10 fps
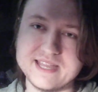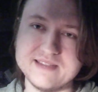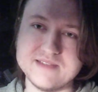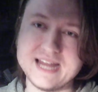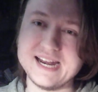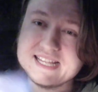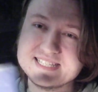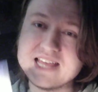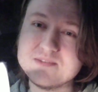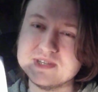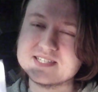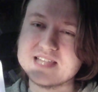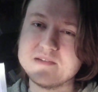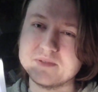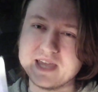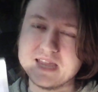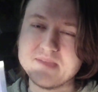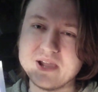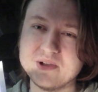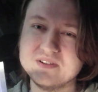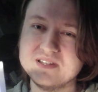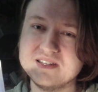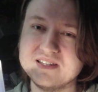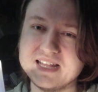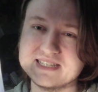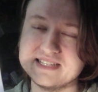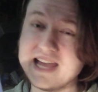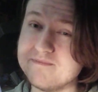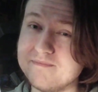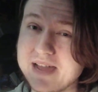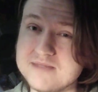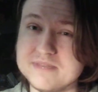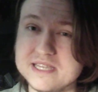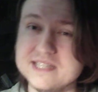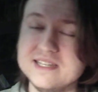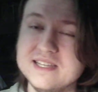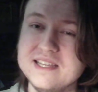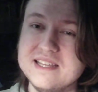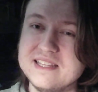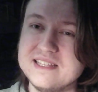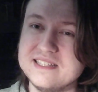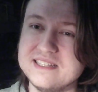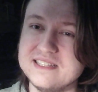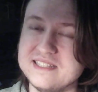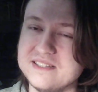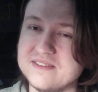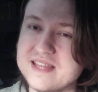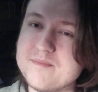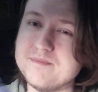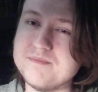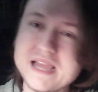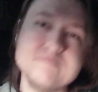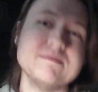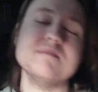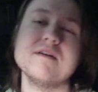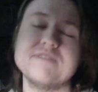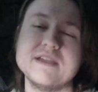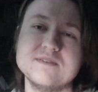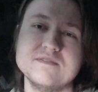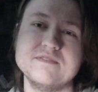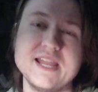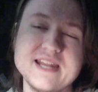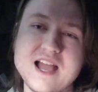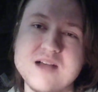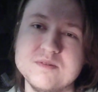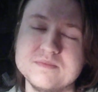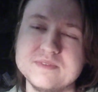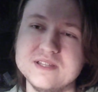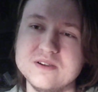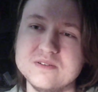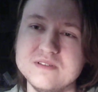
I said when this album came out, I said that might be my favorite Van album.